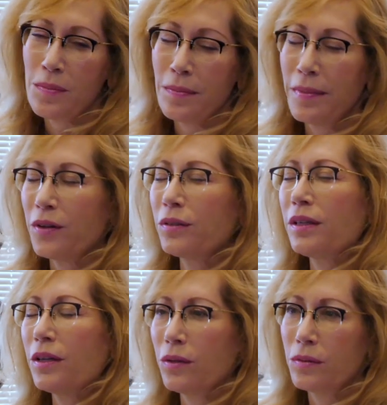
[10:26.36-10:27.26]
Mayor
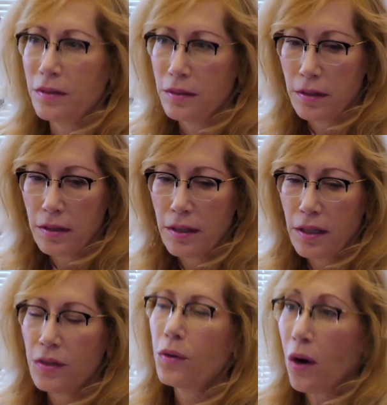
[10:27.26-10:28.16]
Lion,
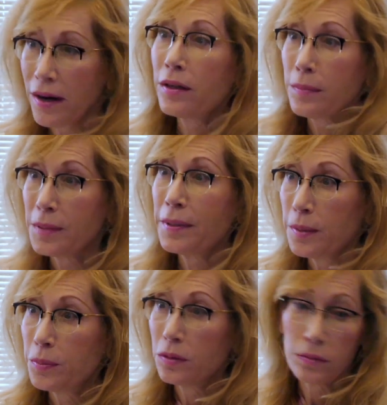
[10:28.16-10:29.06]
there are going to be
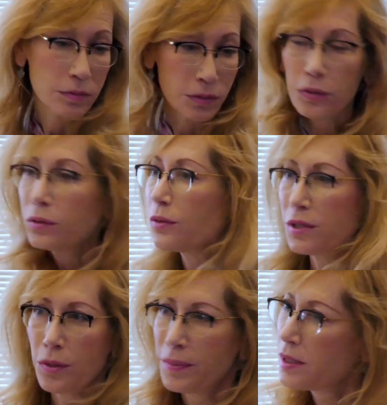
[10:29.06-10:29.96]
people who lose
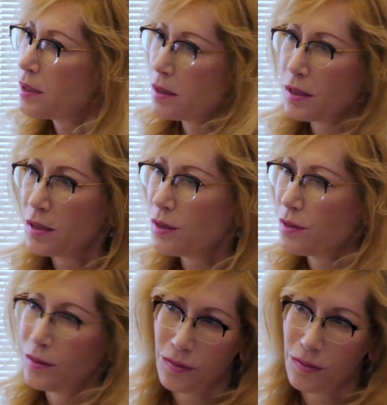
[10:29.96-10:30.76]
their businesses,